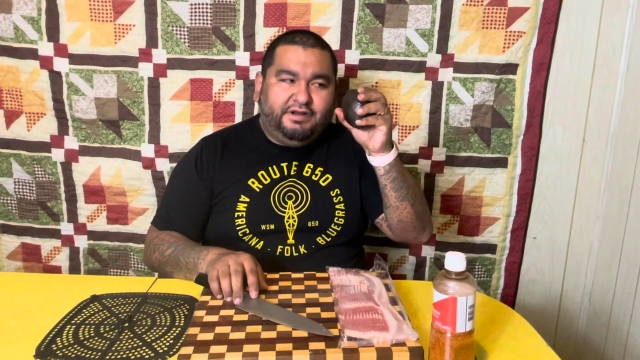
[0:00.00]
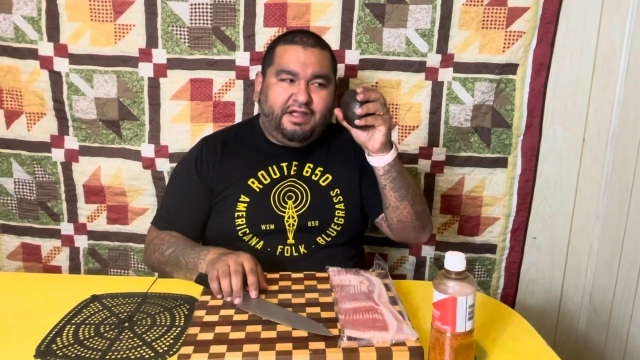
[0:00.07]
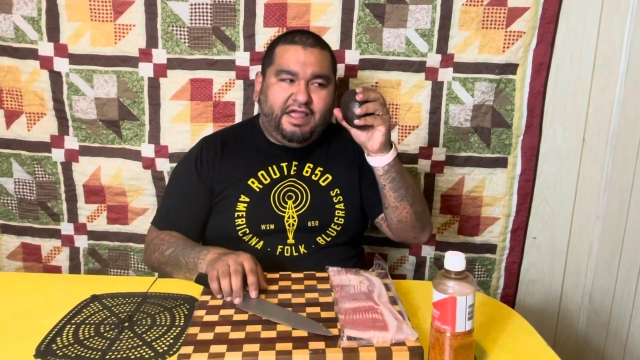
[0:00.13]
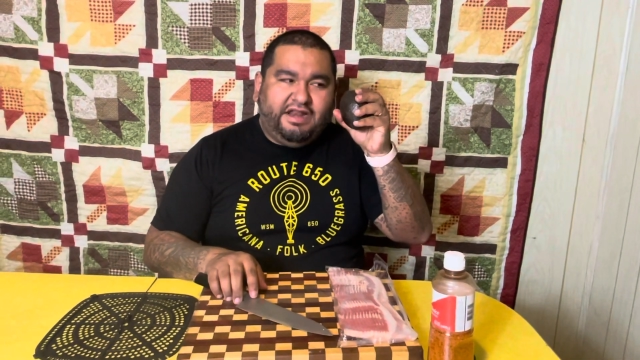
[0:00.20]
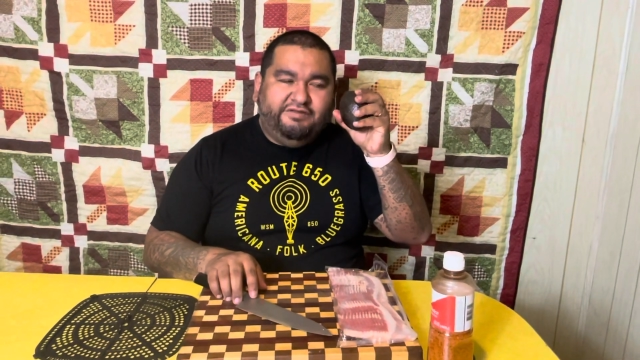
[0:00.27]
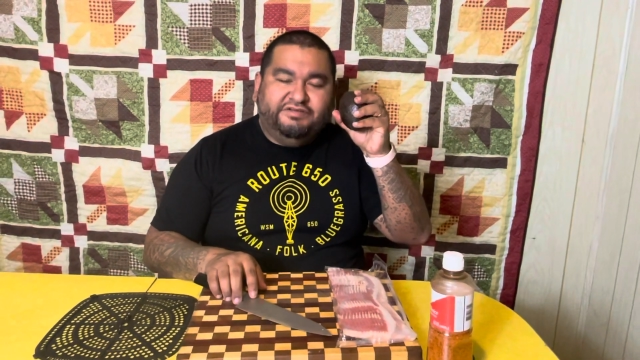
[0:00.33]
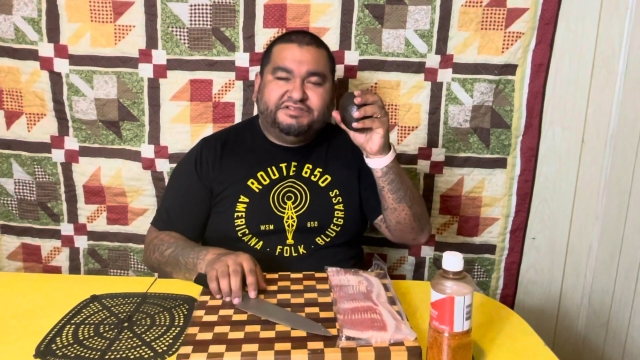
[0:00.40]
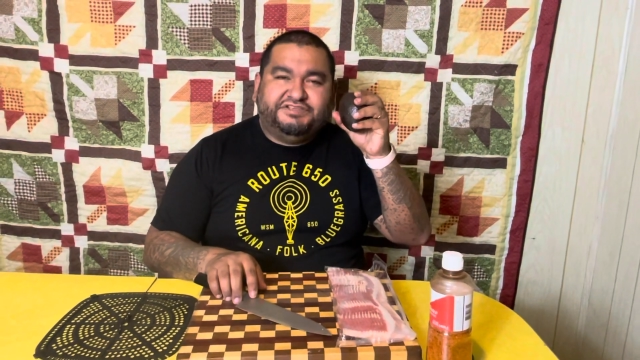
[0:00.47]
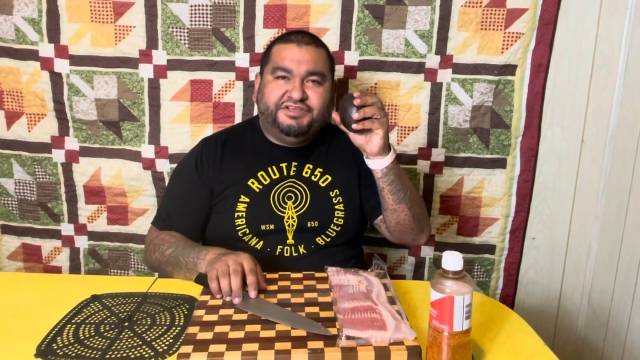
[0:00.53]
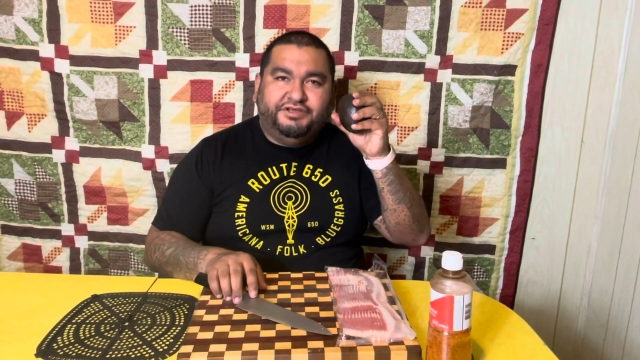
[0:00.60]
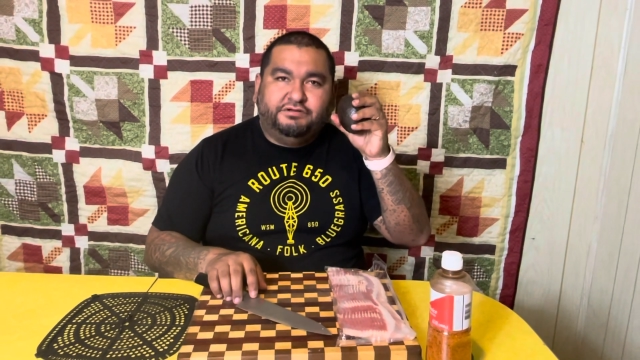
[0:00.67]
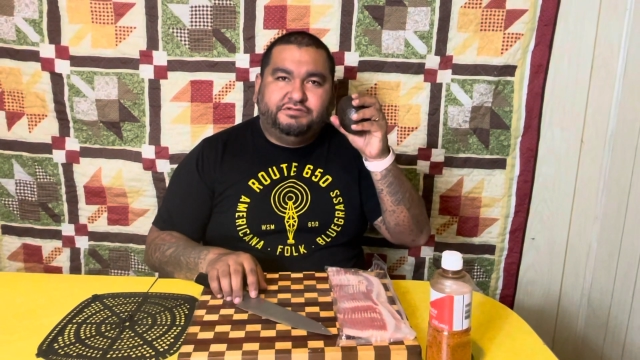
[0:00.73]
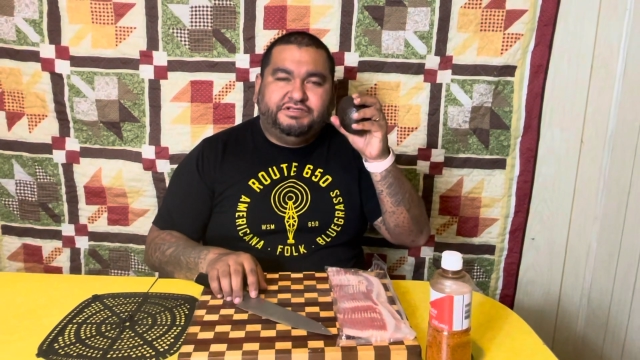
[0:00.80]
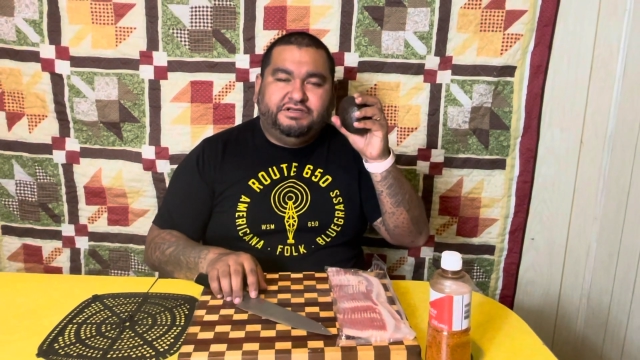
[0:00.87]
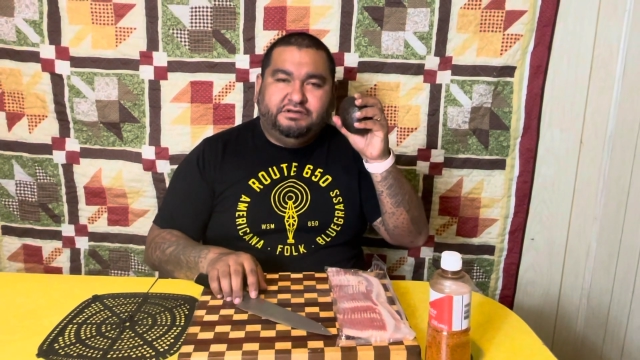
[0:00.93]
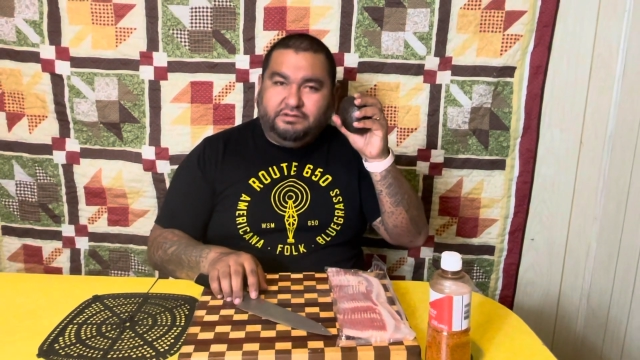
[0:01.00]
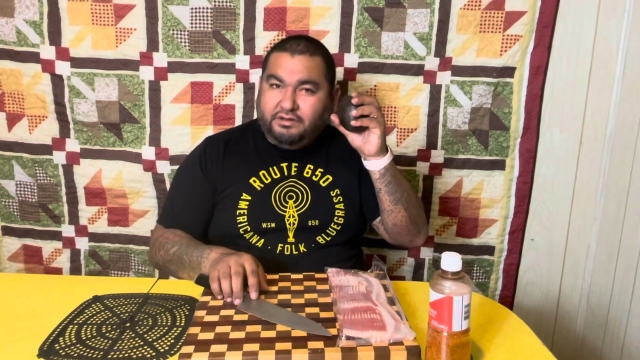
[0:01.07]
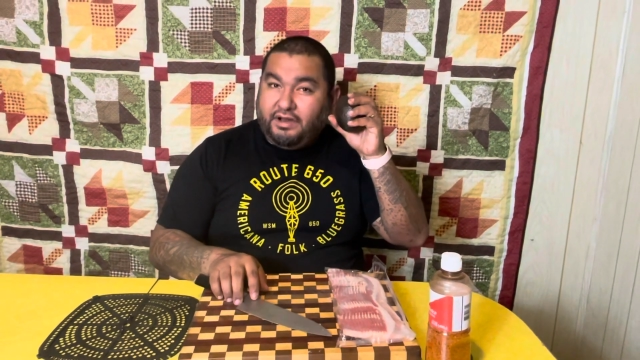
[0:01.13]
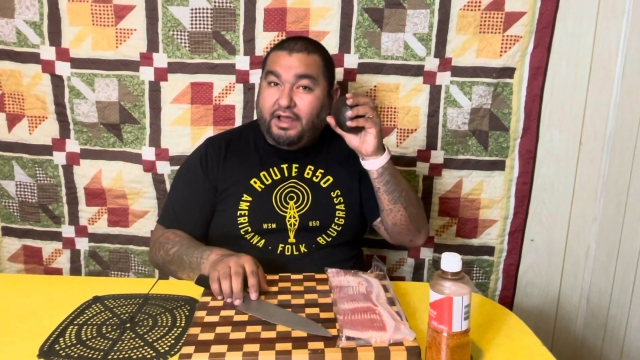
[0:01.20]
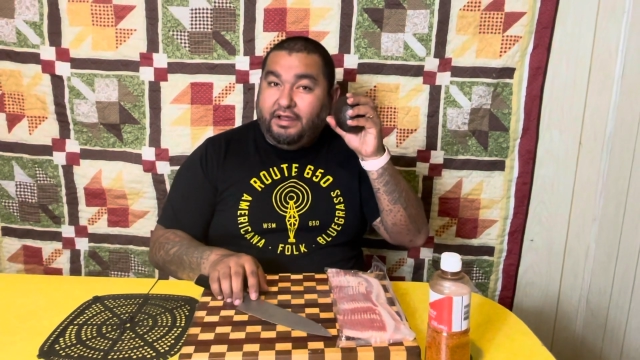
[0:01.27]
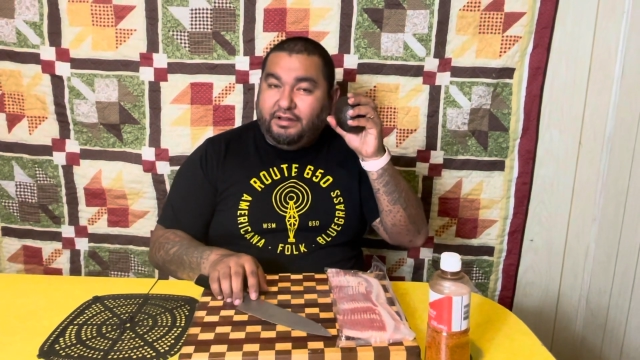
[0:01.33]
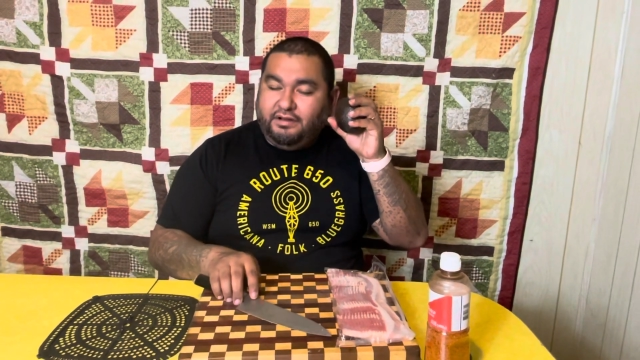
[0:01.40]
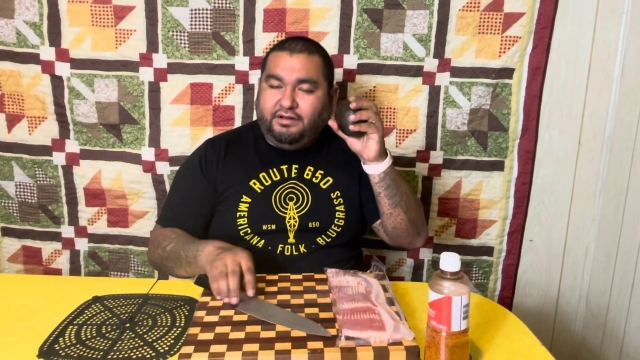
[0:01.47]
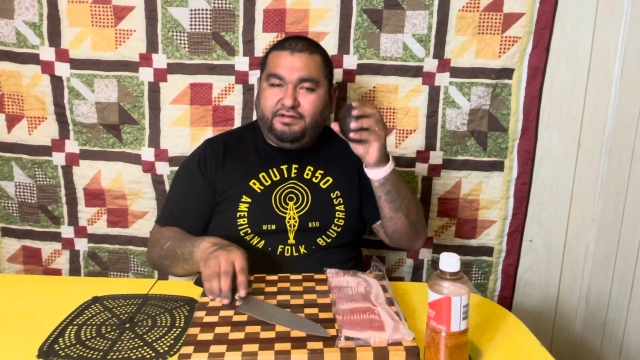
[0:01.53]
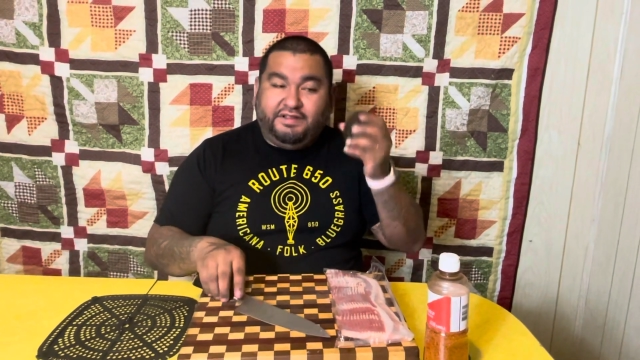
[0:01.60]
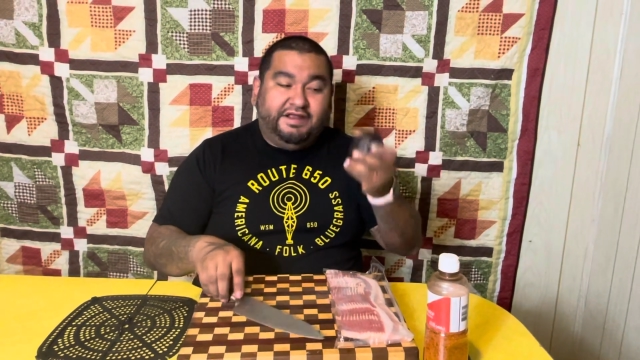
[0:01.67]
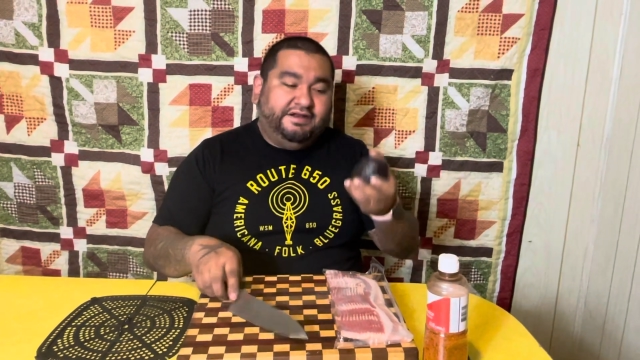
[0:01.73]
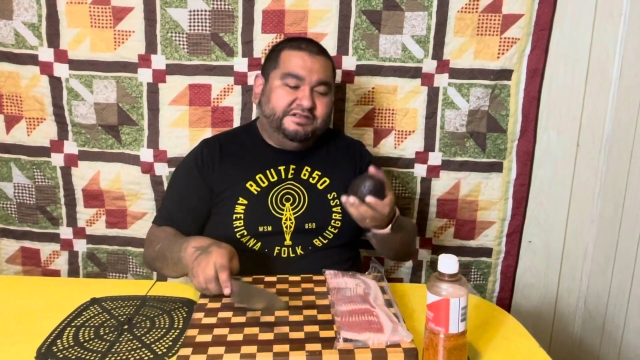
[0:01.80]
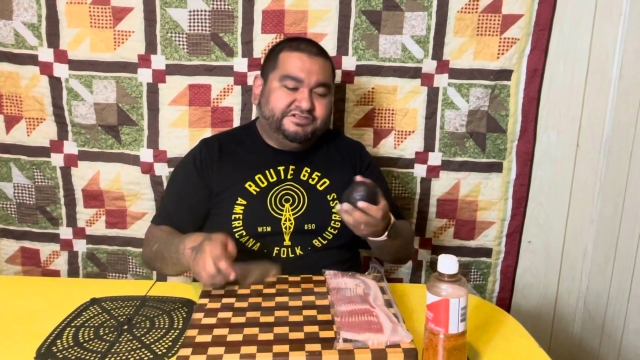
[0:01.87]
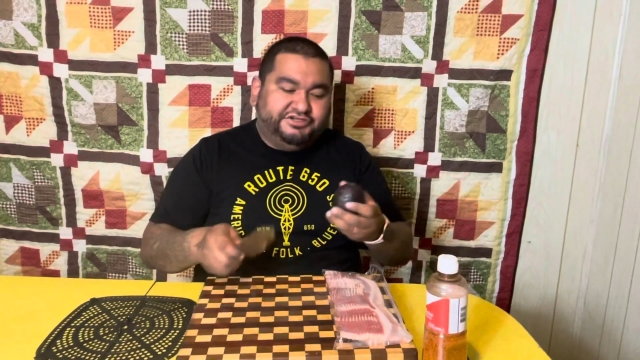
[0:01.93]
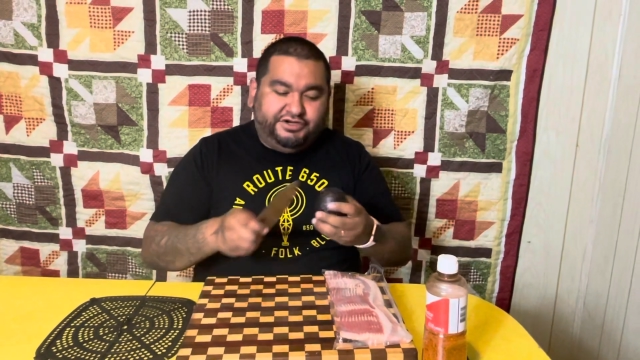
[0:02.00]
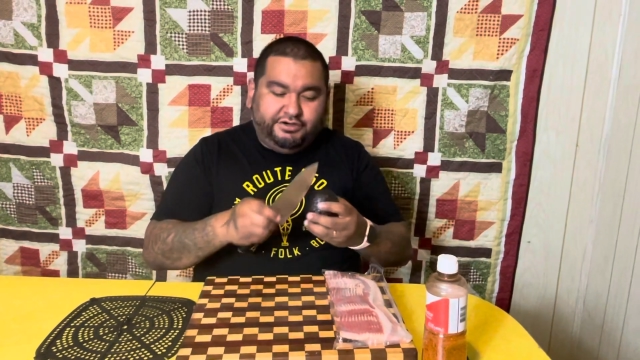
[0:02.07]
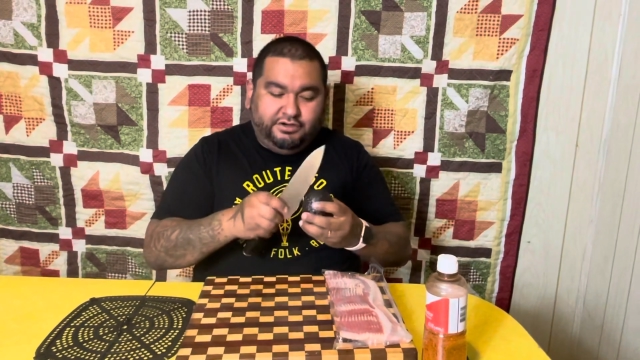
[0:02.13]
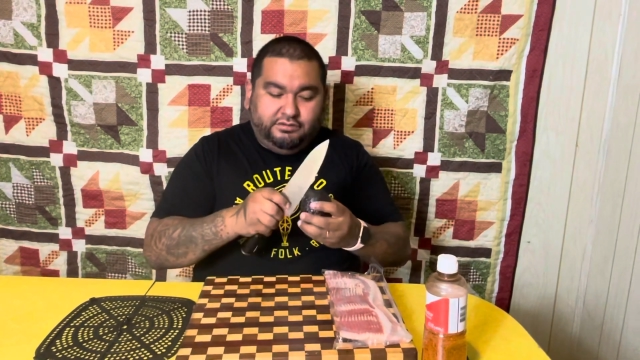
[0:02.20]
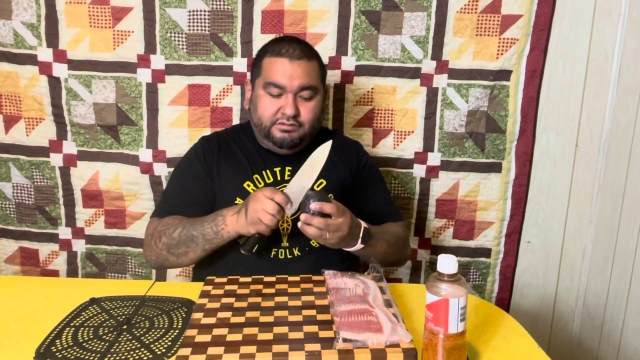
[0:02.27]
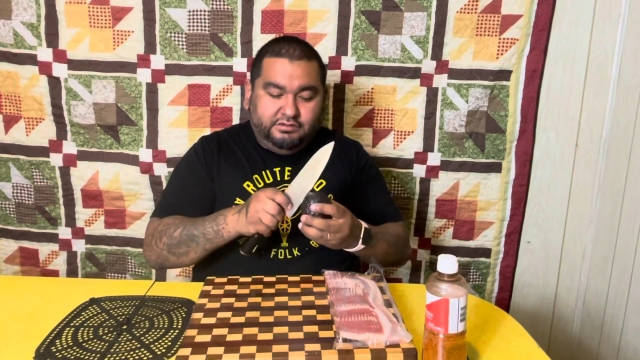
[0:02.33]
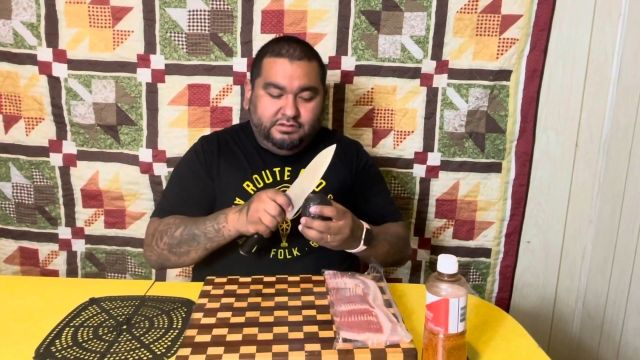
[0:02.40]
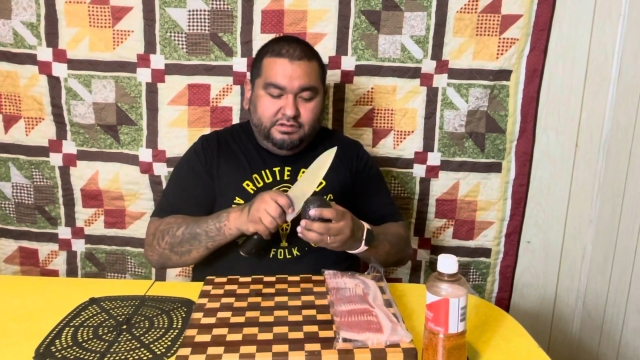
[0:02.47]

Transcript: and if it's yielding, like, then it's good to go.